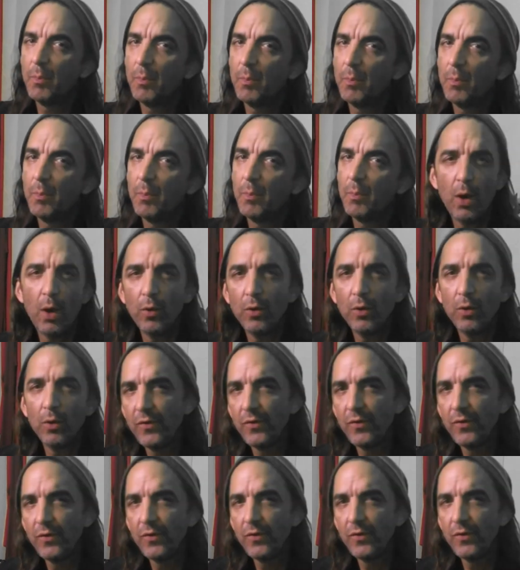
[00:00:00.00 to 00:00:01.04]
hours
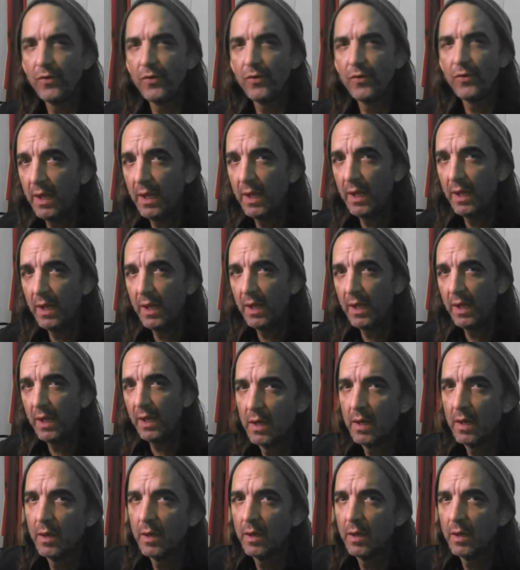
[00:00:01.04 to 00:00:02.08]
in my
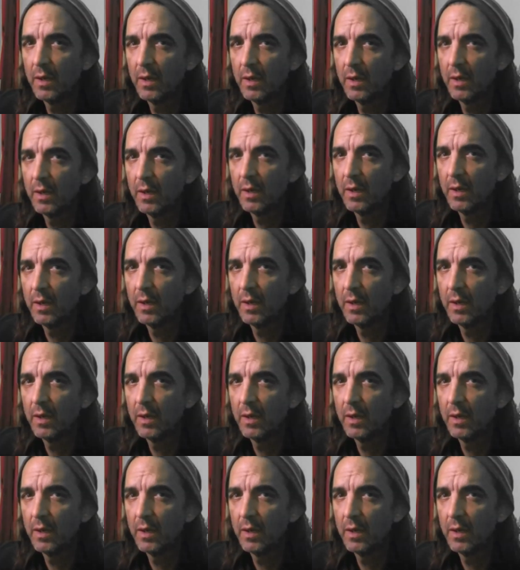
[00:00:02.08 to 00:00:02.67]
pickup truck.